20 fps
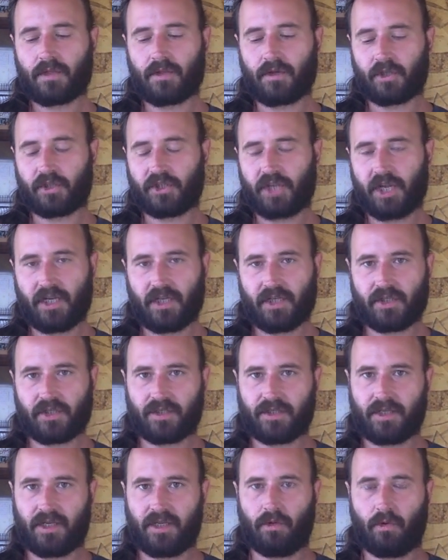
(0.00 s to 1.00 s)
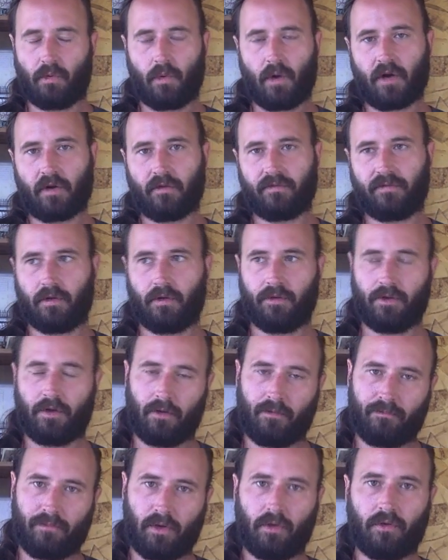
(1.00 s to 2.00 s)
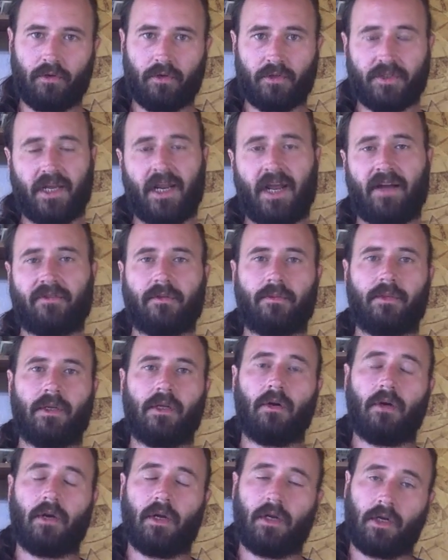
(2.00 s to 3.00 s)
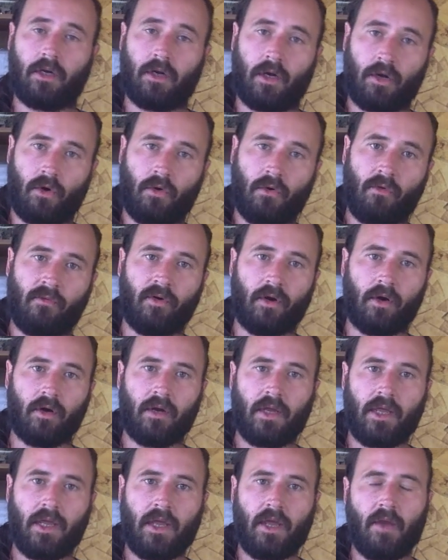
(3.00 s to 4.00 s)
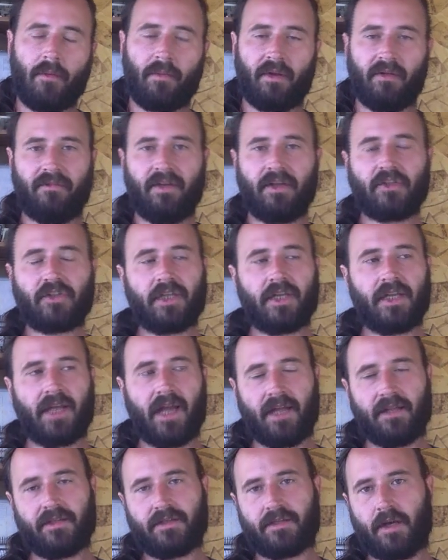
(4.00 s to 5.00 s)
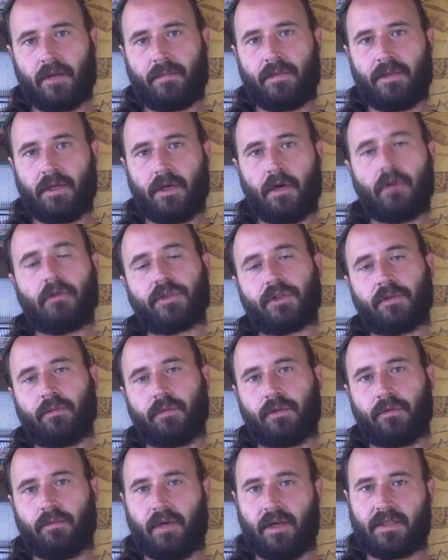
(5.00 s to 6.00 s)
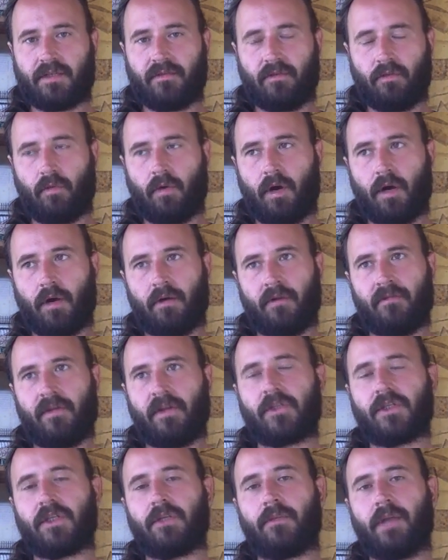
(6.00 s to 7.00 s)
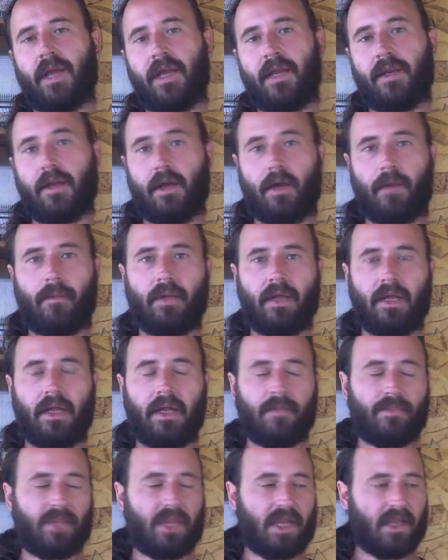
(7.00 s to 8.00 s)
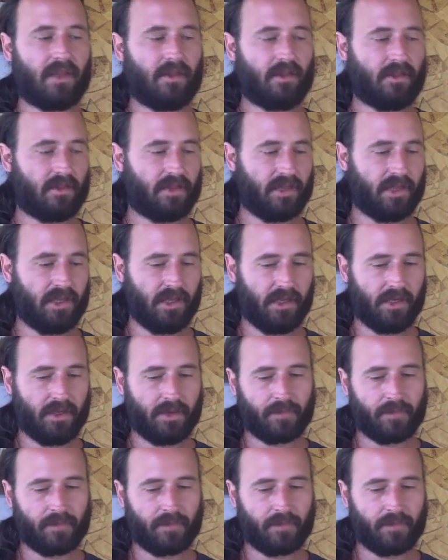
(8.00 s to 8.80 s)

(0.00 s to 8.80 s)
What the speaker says: changes in the water flow, there are boulders that have to be gone over. But eventually it ends up in the ocean with the rest of the water. Eventually we end up in the